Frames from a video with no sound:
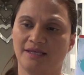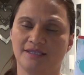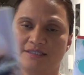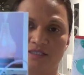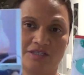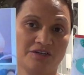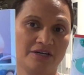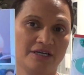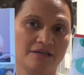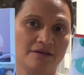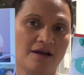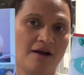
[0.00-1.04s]
and this is the
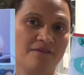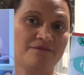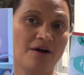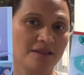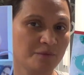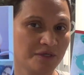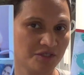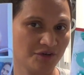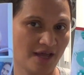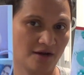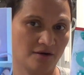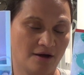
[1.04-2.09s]
current fall and winter
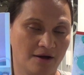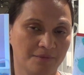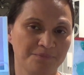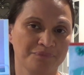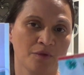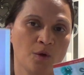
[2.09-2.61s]
catalog.